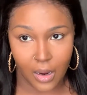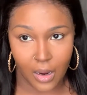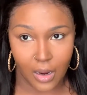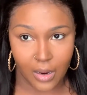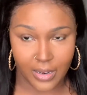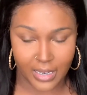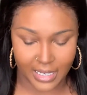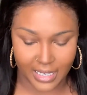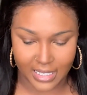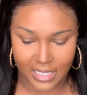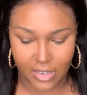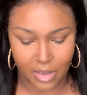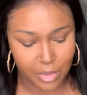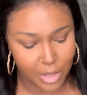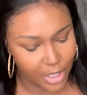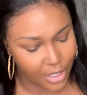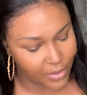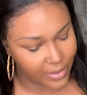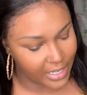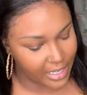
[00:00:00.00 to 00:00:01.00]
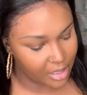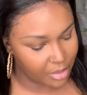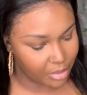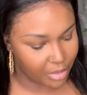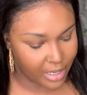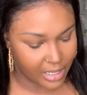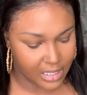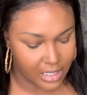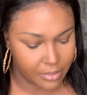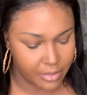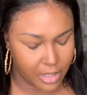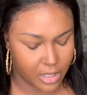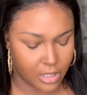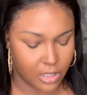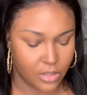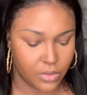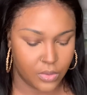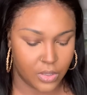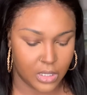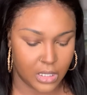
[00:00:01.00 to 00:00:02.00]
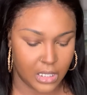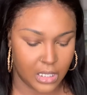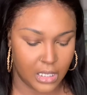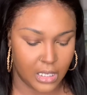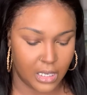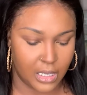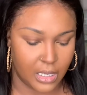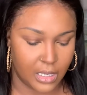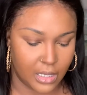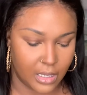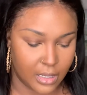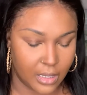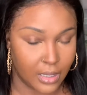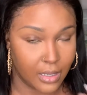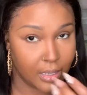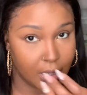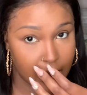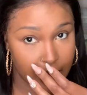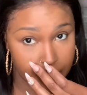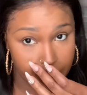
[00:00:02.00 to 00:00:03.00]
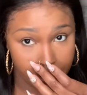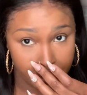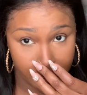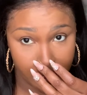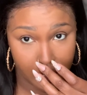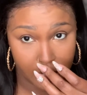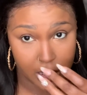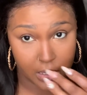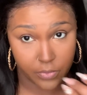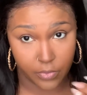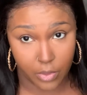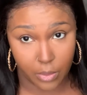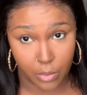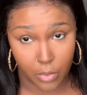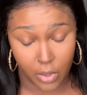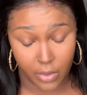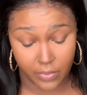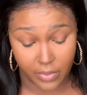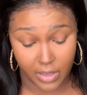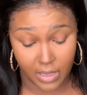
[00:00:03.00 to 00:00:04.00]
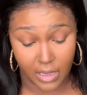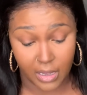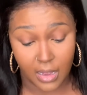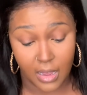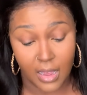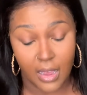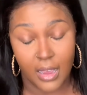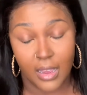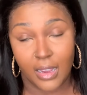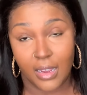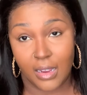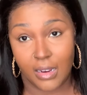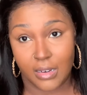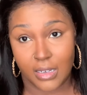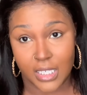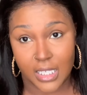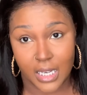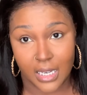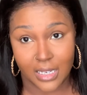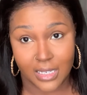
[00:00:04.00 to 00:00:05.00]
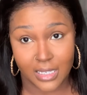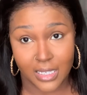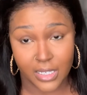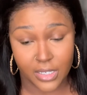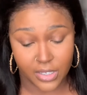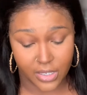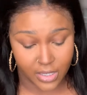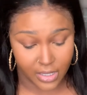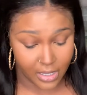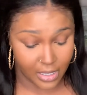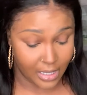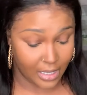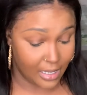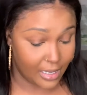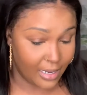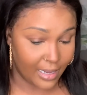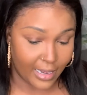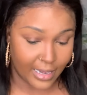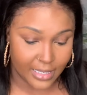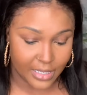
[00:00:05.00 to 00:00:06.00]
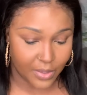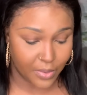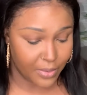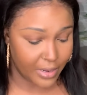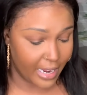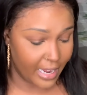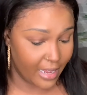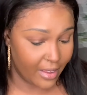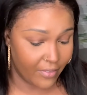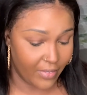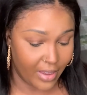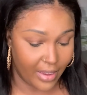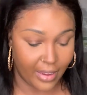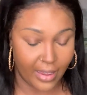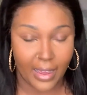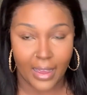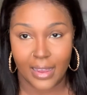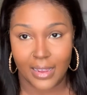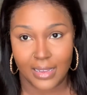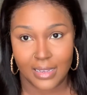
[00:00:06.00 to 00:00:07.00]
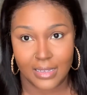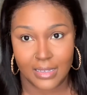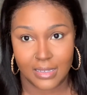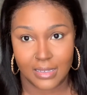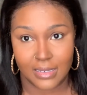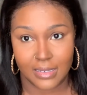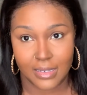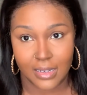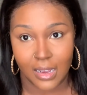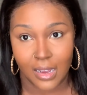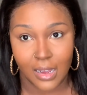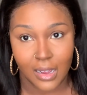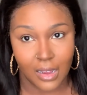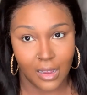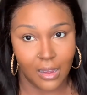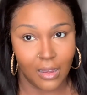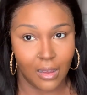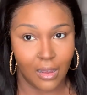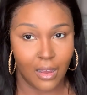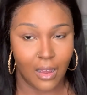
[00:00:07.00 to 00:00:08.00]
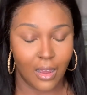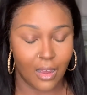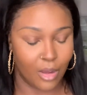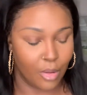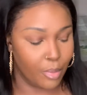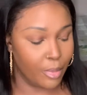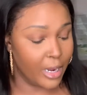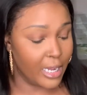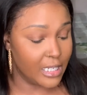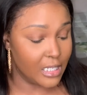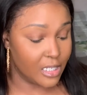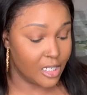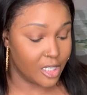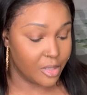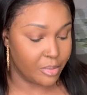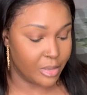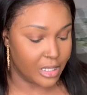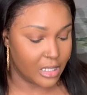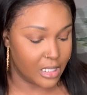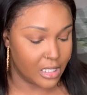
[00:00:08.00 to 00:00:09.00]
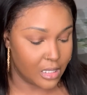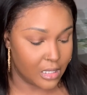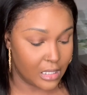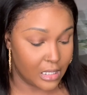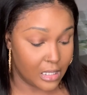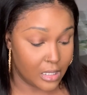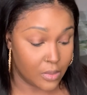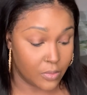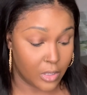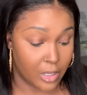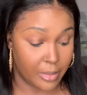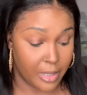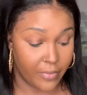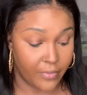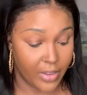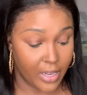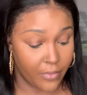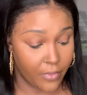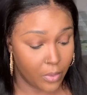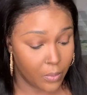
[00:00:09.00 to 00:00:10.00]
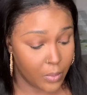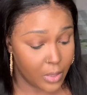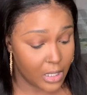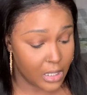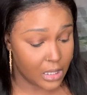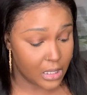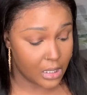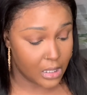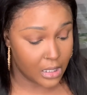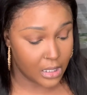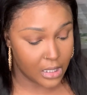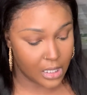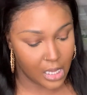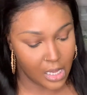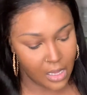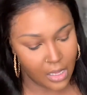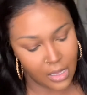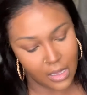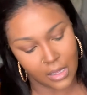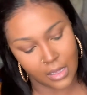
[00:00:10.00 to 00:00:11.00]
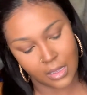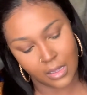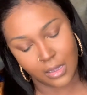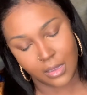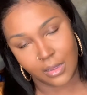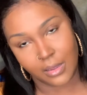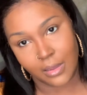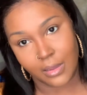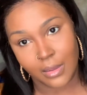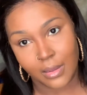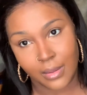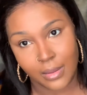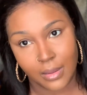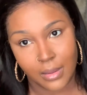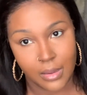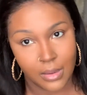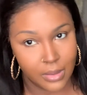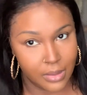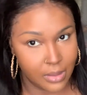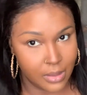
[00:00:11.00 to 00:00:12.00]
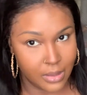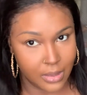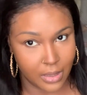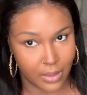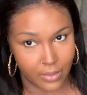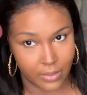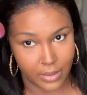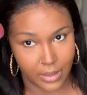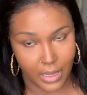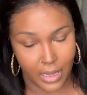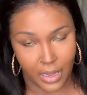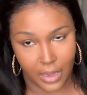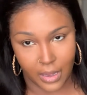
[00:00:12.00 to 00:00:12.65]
Alrighty guys, so I'm going to go ahead and bronze. I'm going to use the Glamour Bronze from Morphe in the shade Leader. I don't have a high-end bronzer, but this is one of my favorite ones. So yeah.